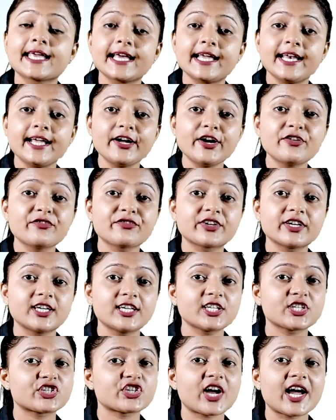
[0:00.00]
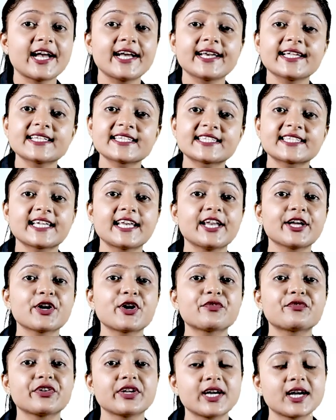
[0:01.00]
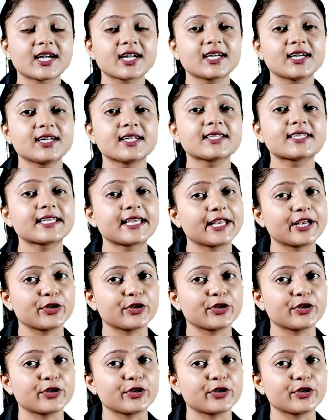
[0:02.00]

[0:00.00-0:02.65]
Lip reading: killing of girl child and selling of young girls